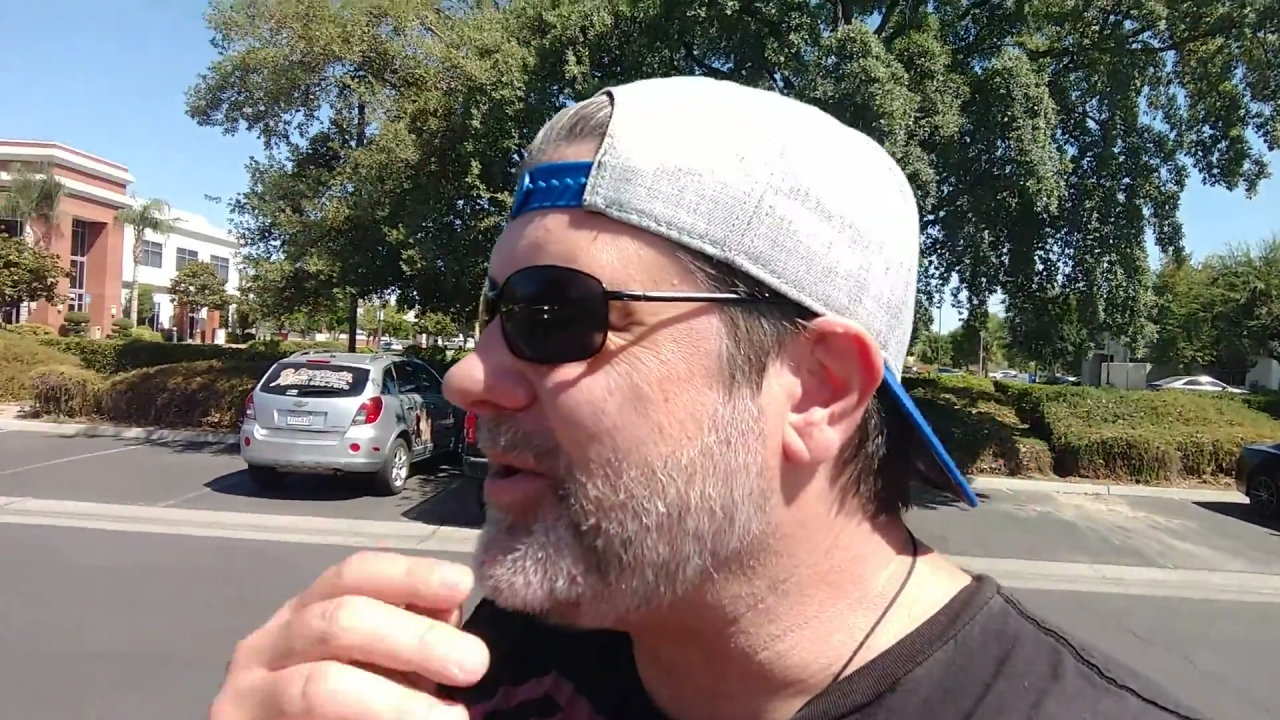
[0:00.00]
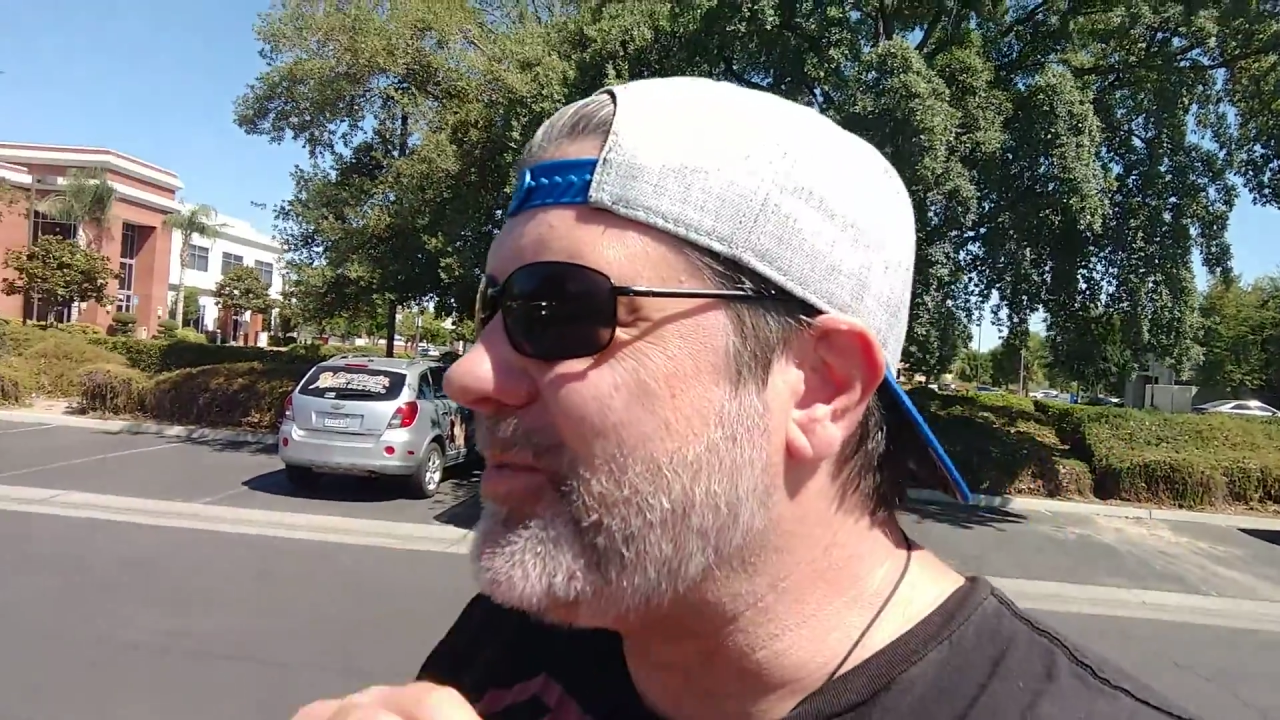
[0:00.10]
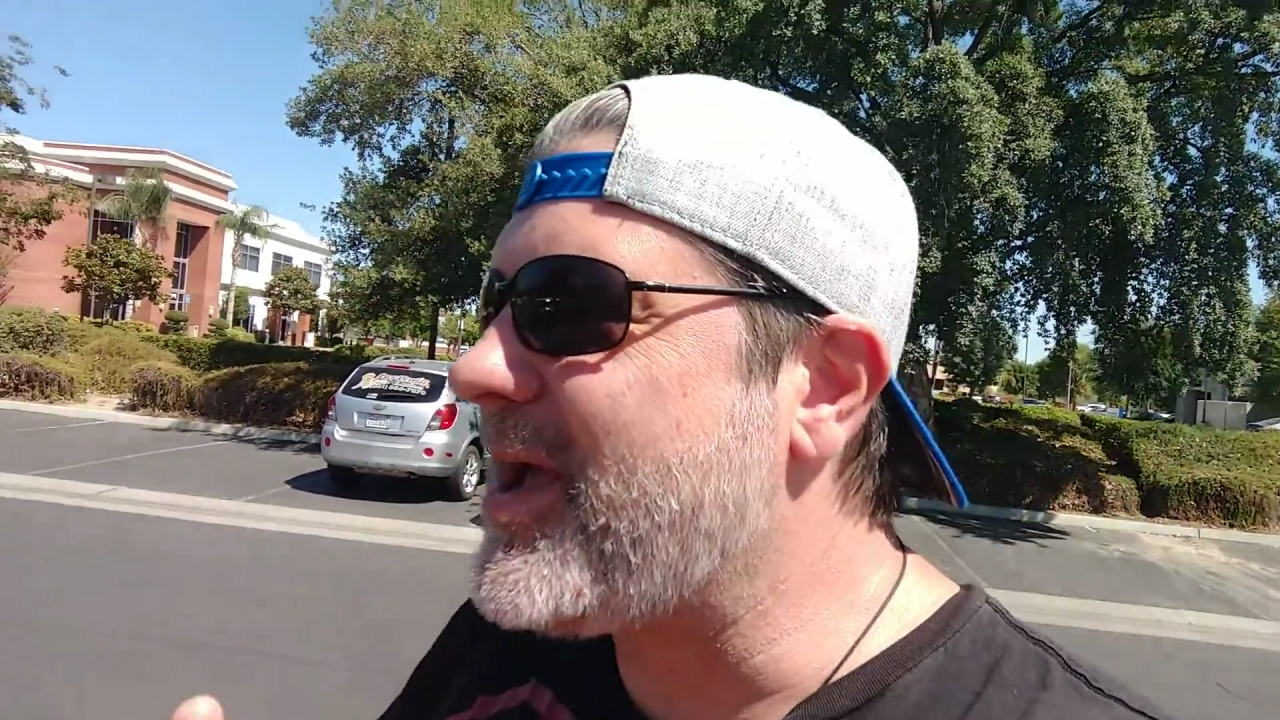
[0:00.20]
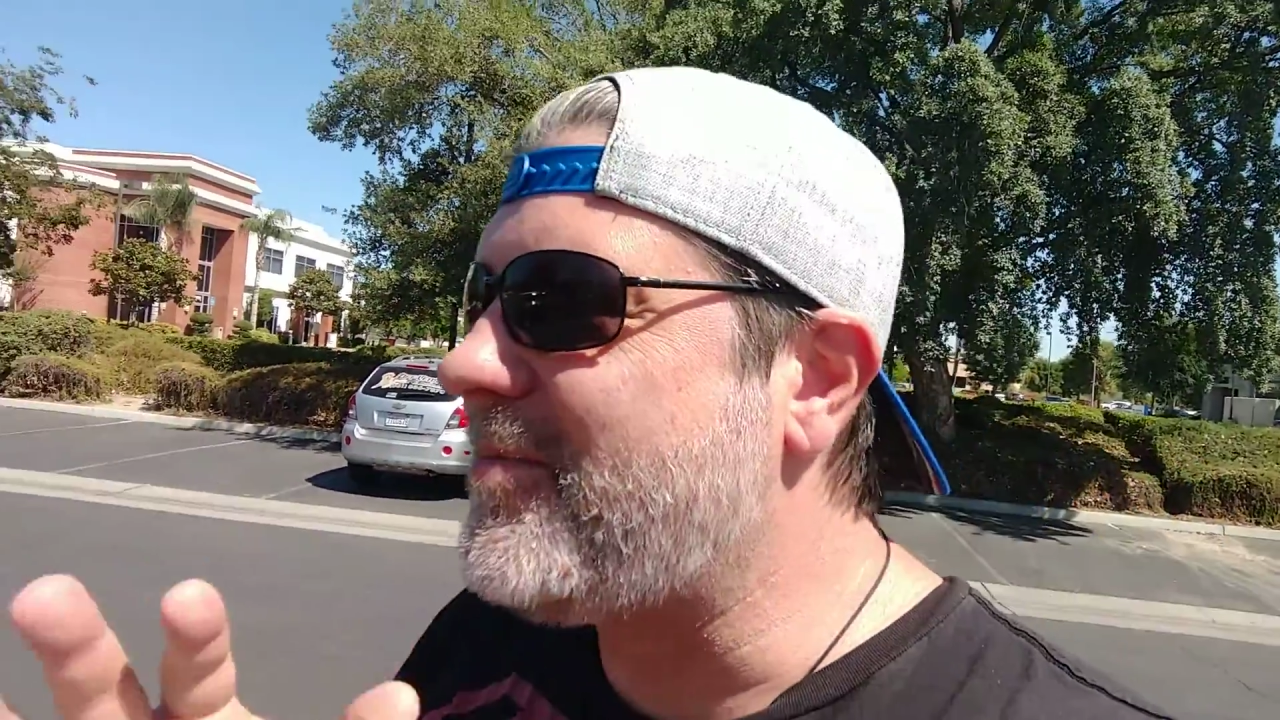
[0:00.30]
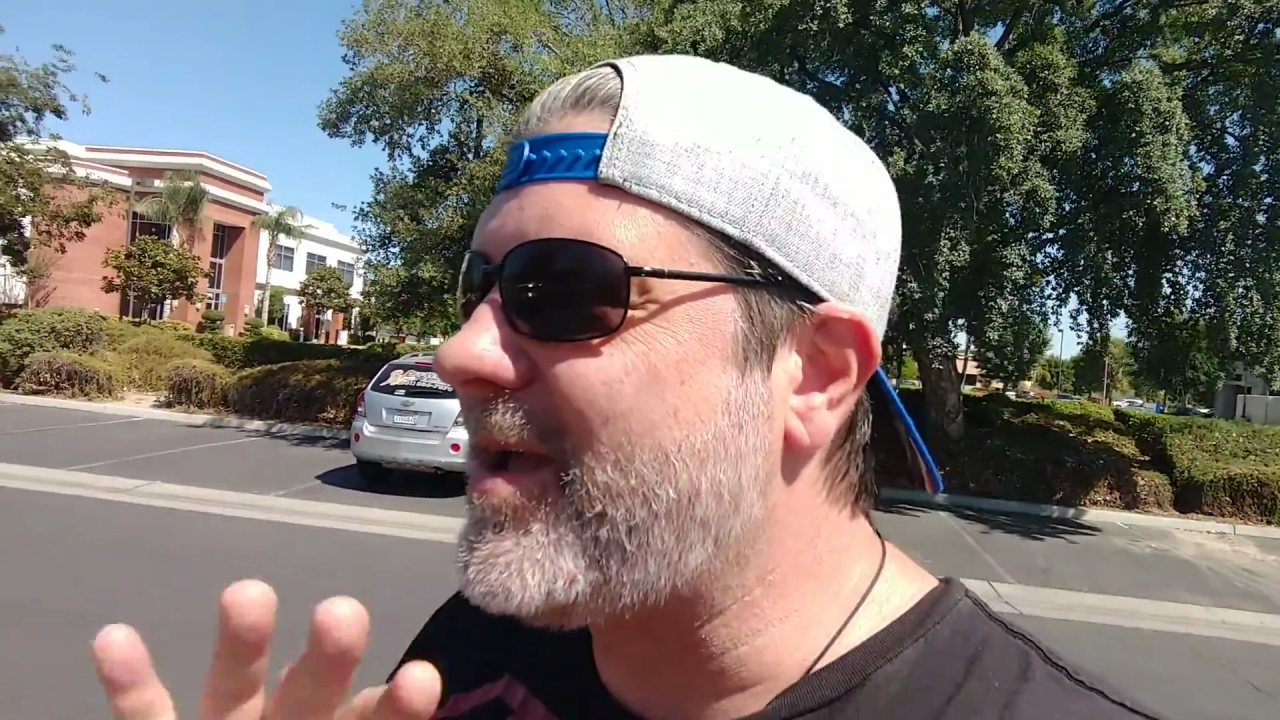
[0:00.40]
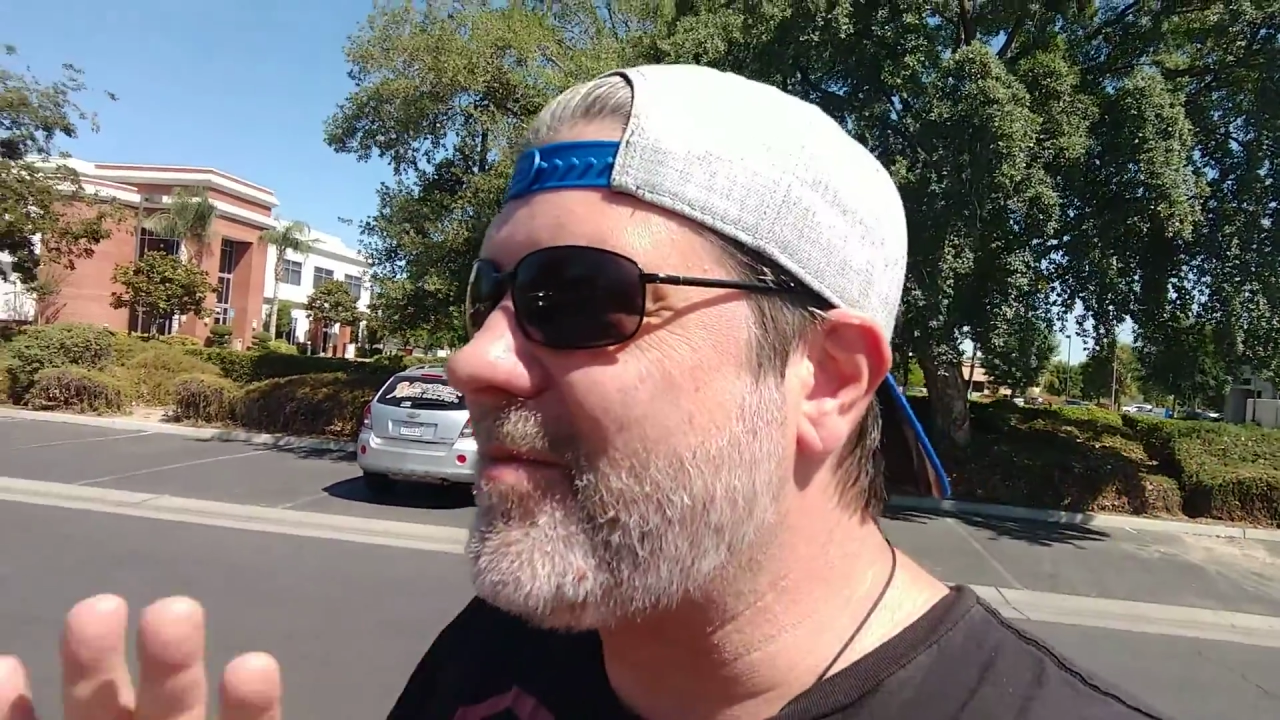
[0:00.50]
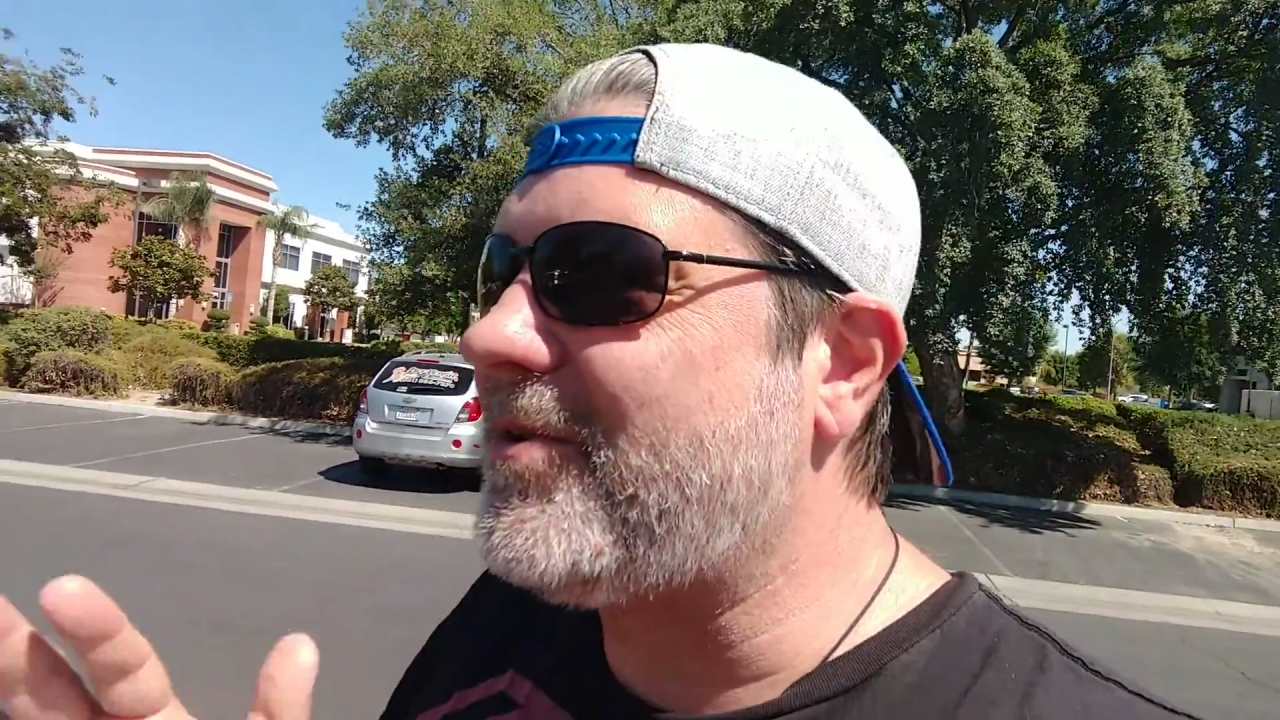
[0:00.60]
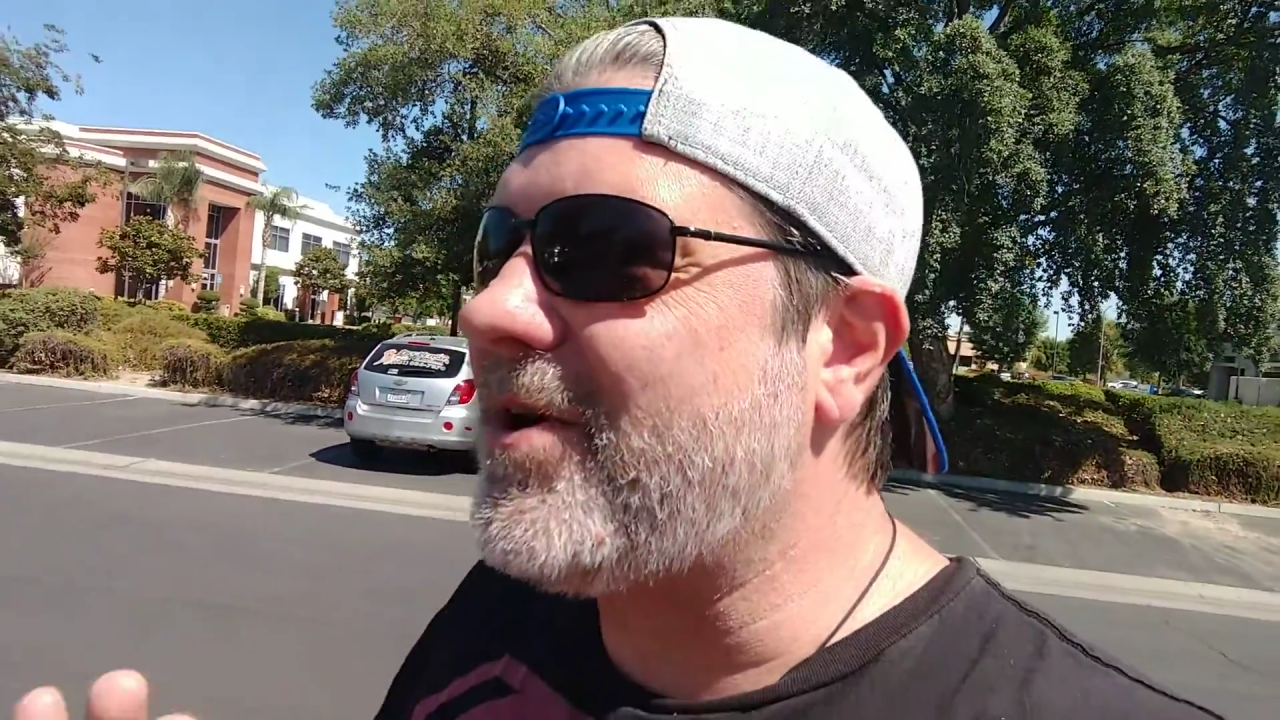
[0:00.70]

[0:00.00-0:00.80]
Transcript: You may be able